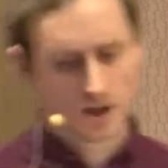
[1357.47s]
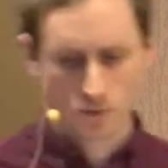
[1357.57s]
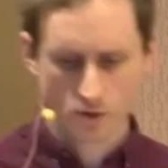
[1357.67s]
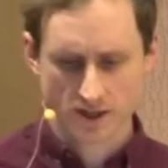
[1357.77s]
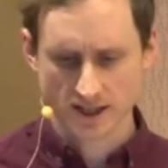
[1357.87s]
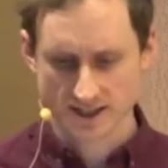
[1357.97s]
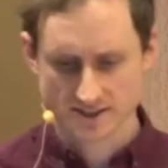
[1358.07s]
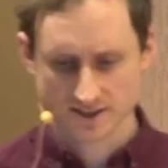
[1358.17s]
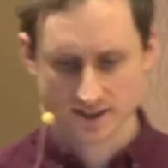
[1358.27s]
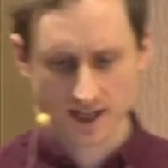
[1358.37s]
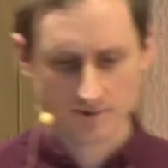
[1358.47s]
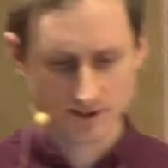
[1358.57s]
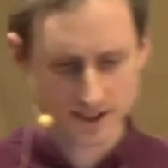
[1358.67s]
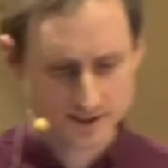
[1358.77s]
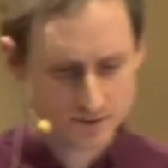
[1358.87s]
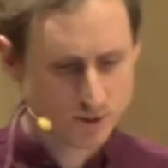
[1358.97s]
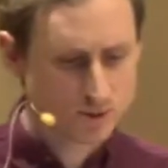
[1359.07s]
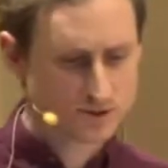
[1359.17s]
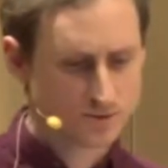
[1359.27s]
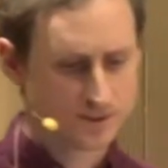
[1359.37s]
"What collections do you have relating to
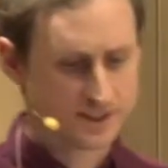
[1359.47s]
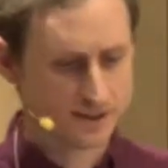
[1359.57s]
post-war